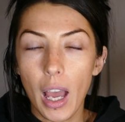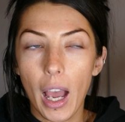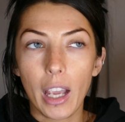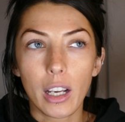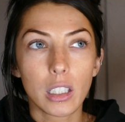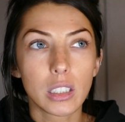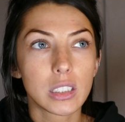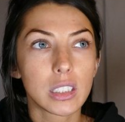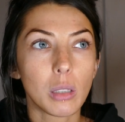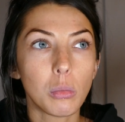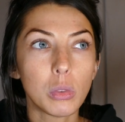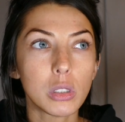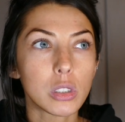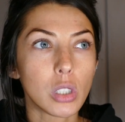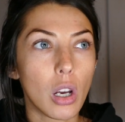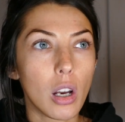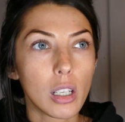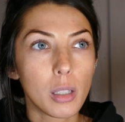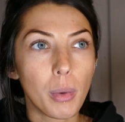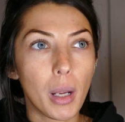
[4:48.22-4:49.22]
I heard someone
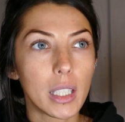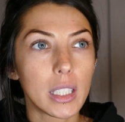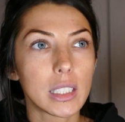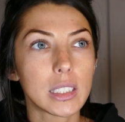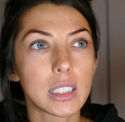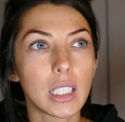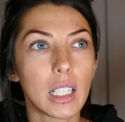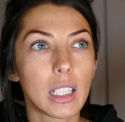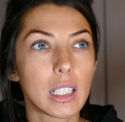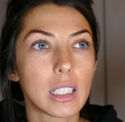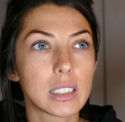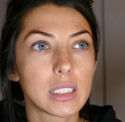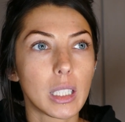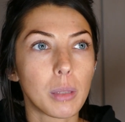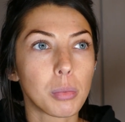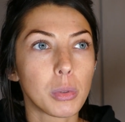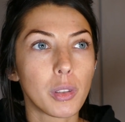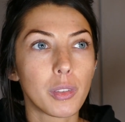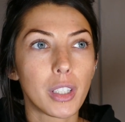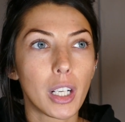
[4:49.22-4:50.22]
talk about this in an
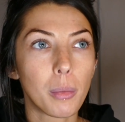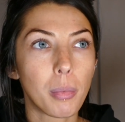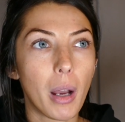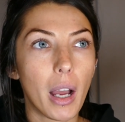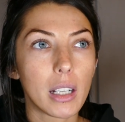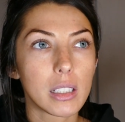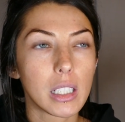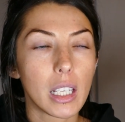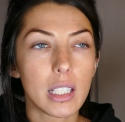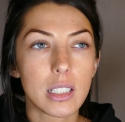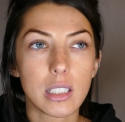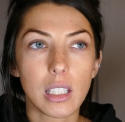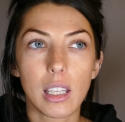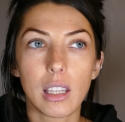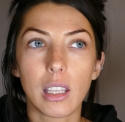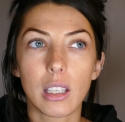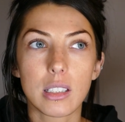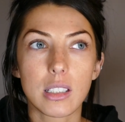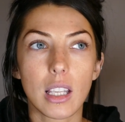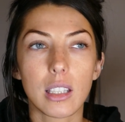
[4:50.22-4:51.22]
example of their podcast
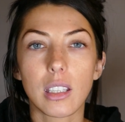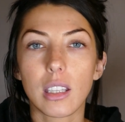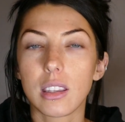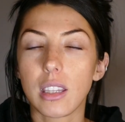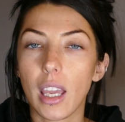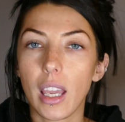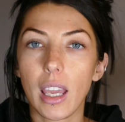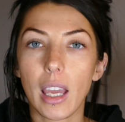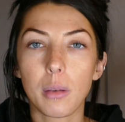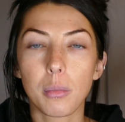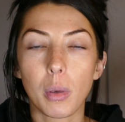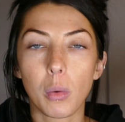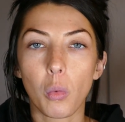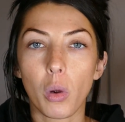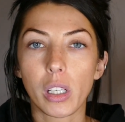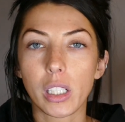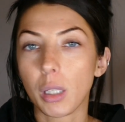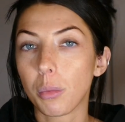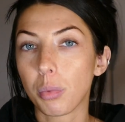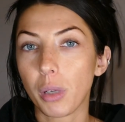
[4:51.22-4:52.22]
and they said that they had been
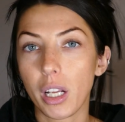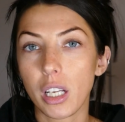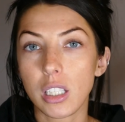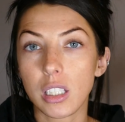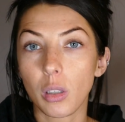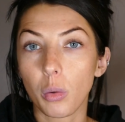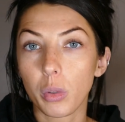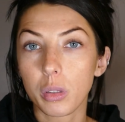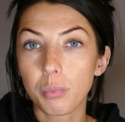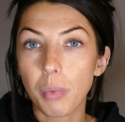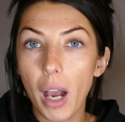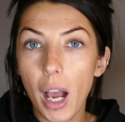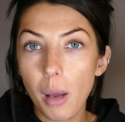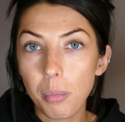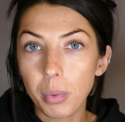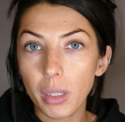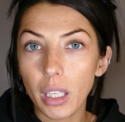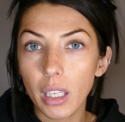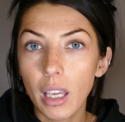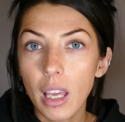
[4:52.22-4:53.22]
wanting a brand deal with
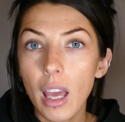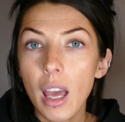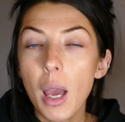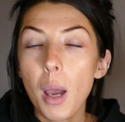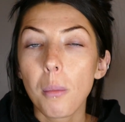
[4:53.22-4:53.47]
Poppi,